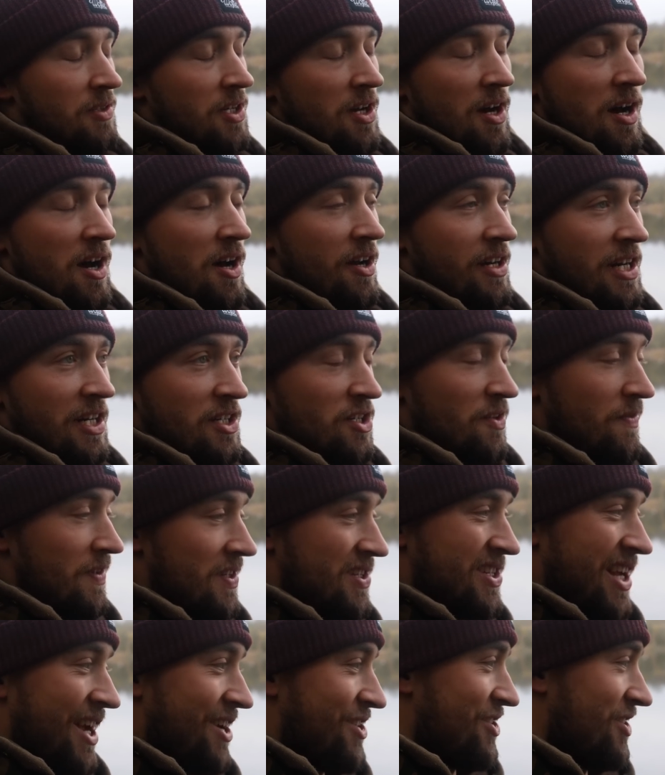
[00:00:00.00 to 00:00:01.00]
carnage of a
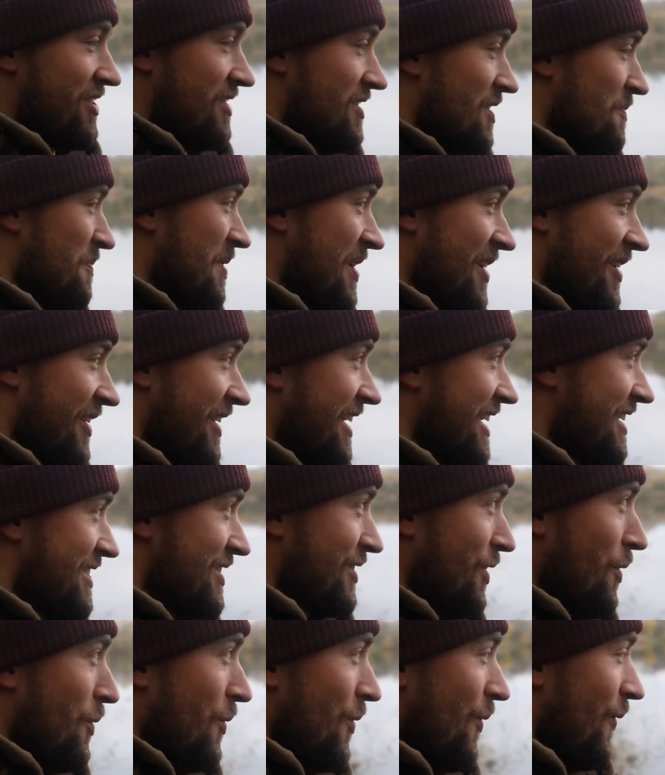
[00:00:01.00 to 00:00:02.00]
session, to be
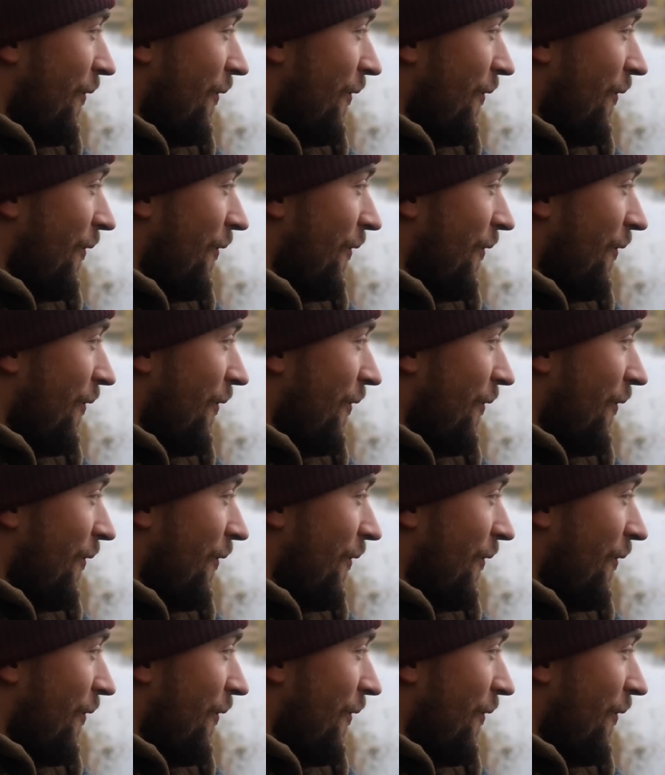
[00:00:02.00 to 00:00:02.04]
honest.